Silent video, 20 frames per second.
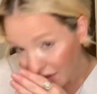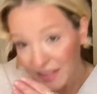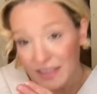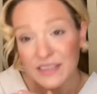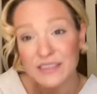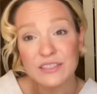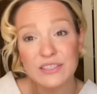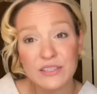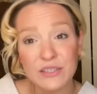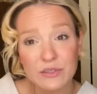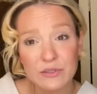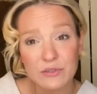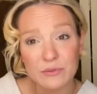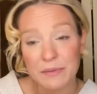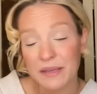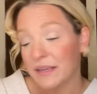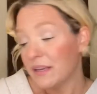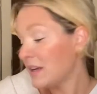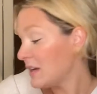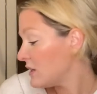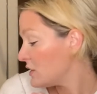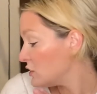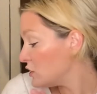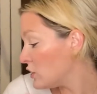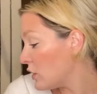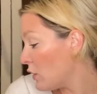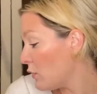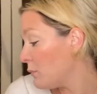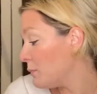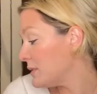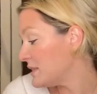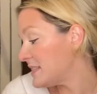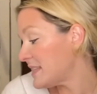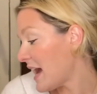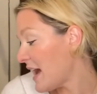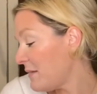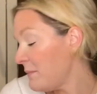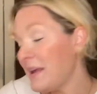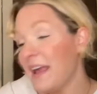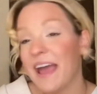Excuse me. So
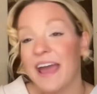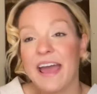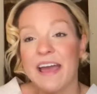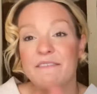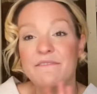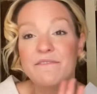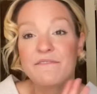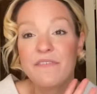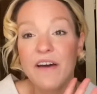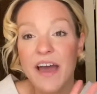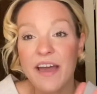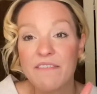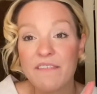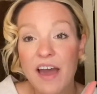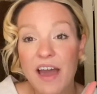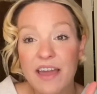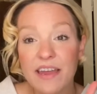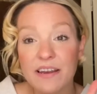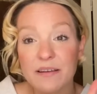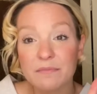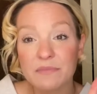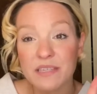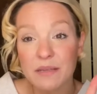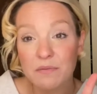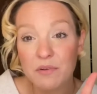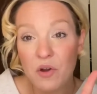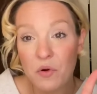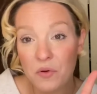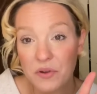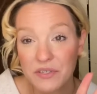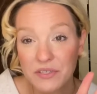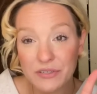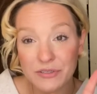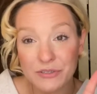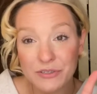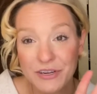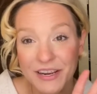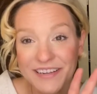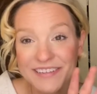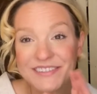beside me, I have five items I'm going to
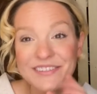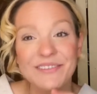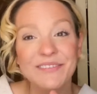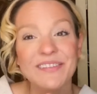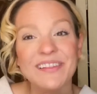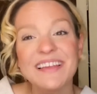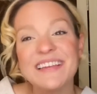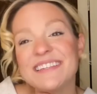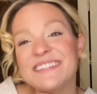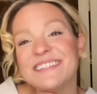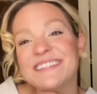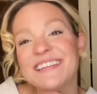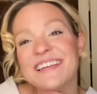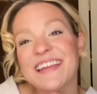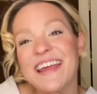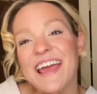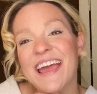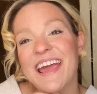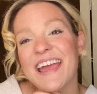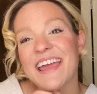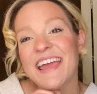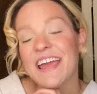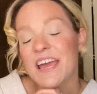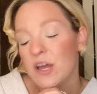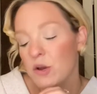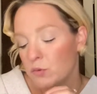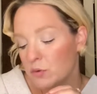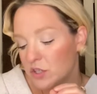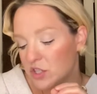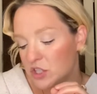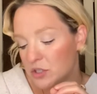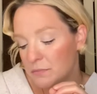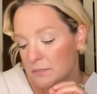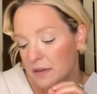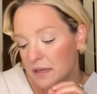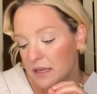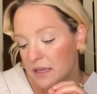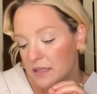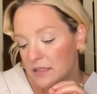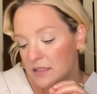try to list today, which
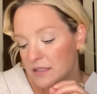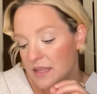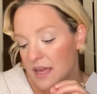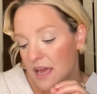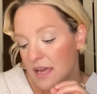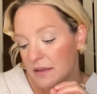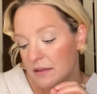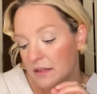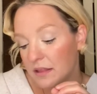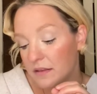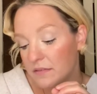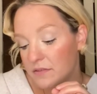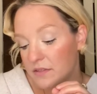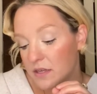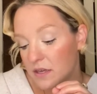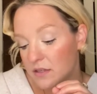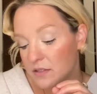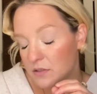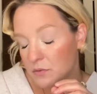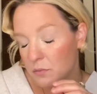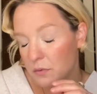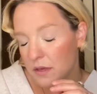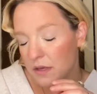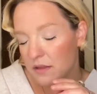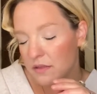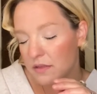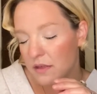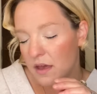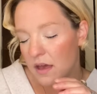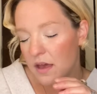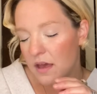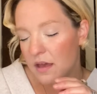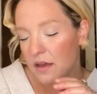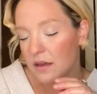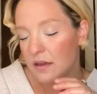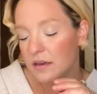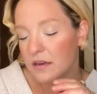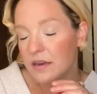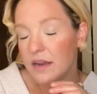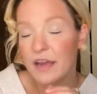means that leaves us with uh,
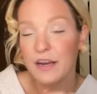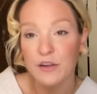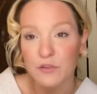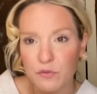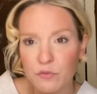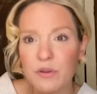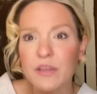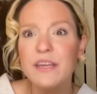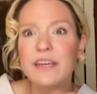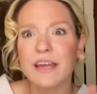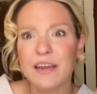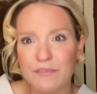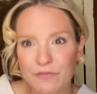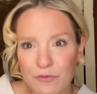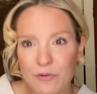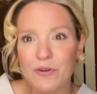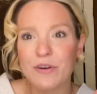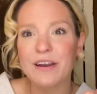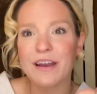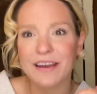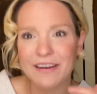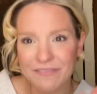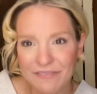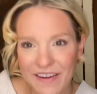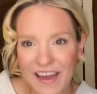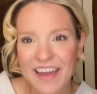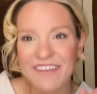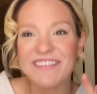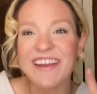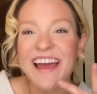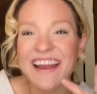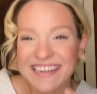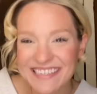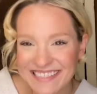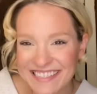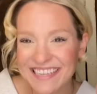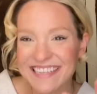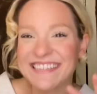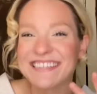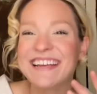93, 94, 95,
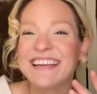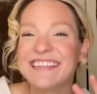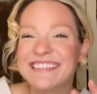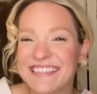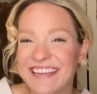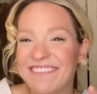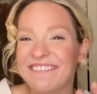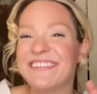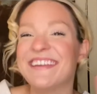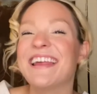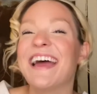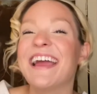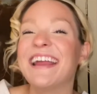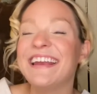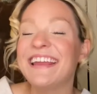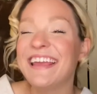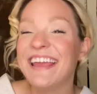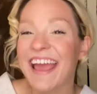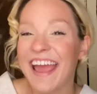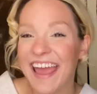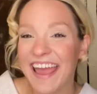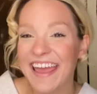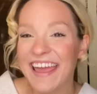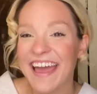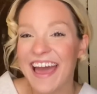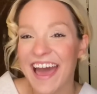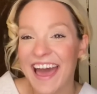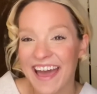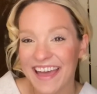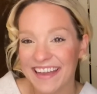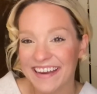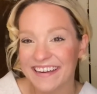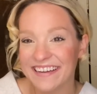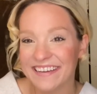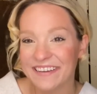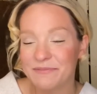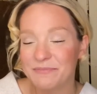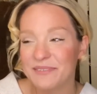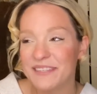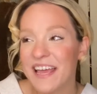96, 97, 98
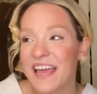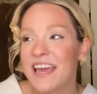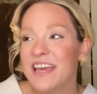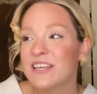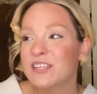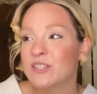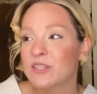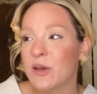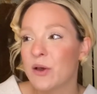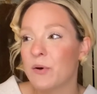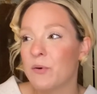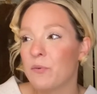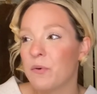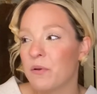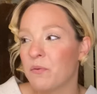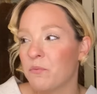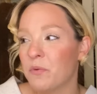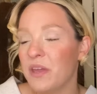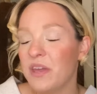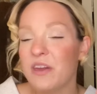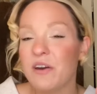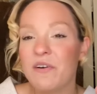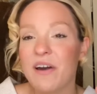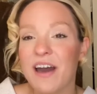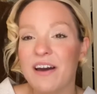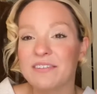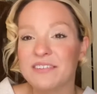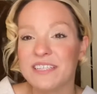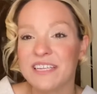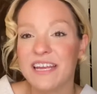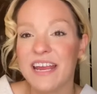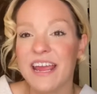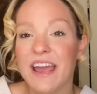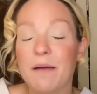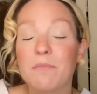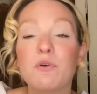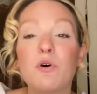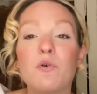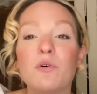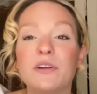items. So when we go out today,
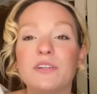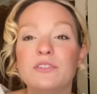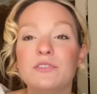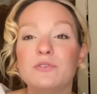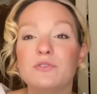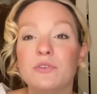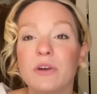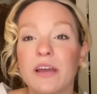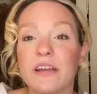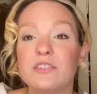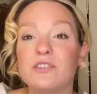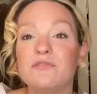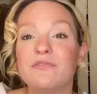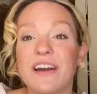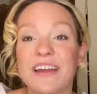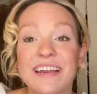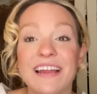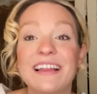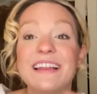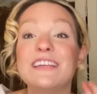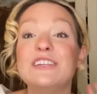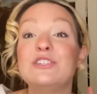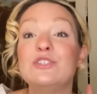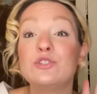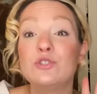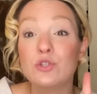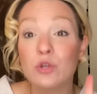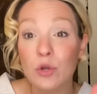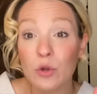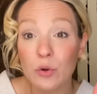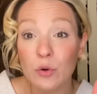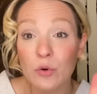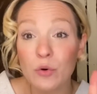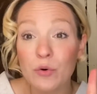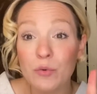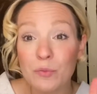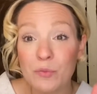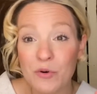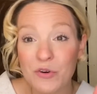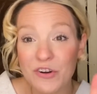I'm going to try to find at least
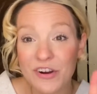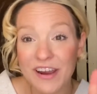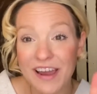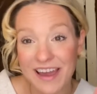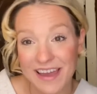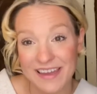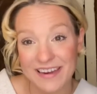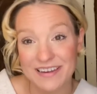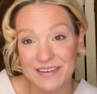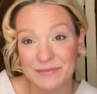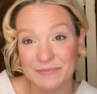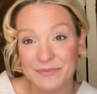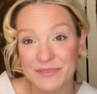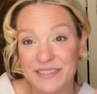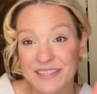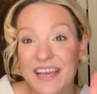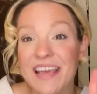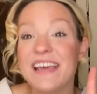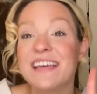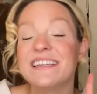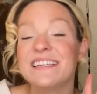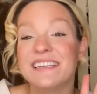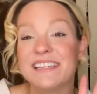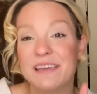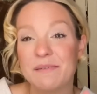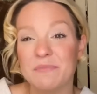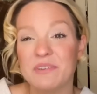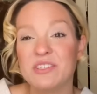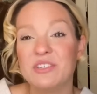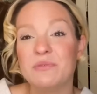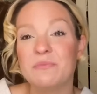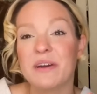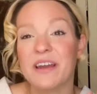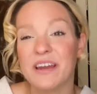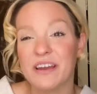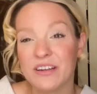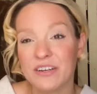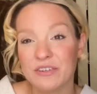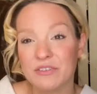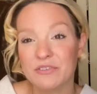two more items to get me to my
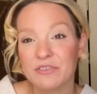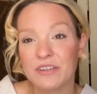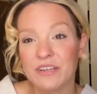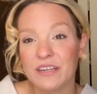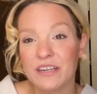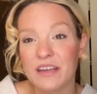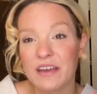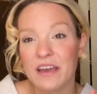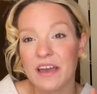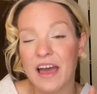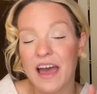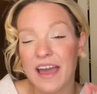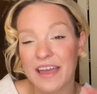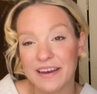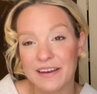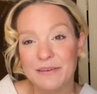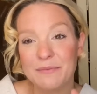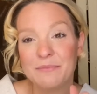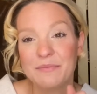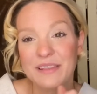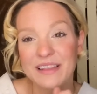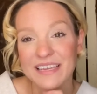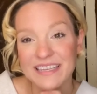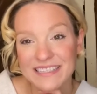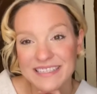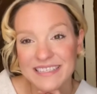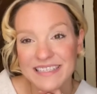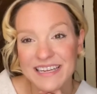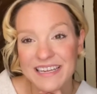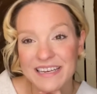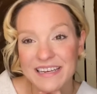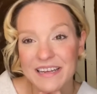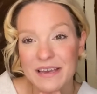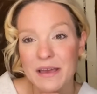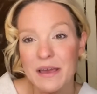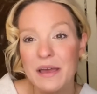100 item listed